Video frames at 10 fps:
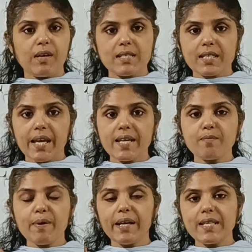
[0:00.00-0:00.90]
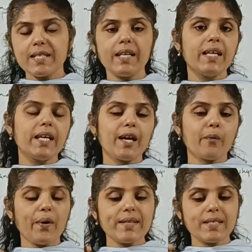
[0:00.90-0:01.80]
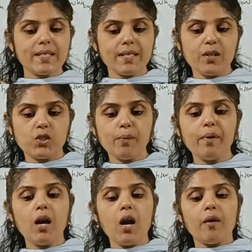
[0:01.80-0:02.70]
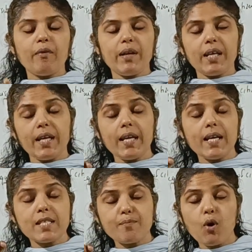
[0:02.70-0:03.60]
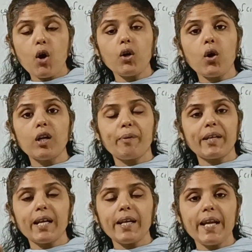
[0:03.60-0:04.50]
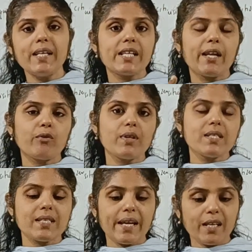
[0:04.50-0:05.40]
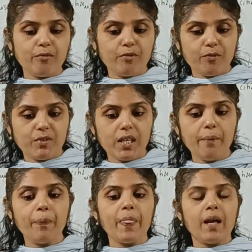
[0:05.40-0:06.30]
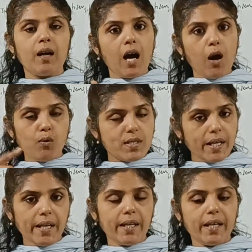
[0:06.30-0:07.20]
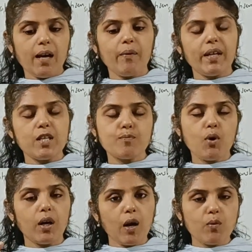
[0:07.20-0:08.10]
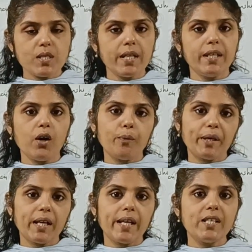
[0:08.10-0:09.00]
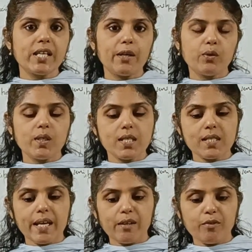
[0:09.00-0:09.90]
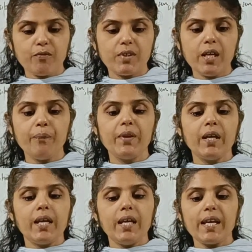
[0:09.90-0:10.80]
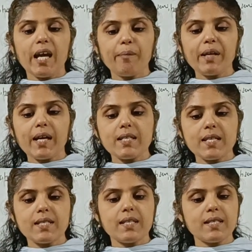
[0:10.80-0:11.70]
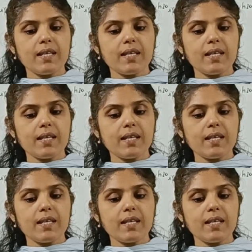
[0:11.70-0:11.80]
First case, by descent, he acquires citizenship when he is born on a particular date, January 1950. Outside India, when he is born outside India on a particular date, January 26, 1950, he can be considered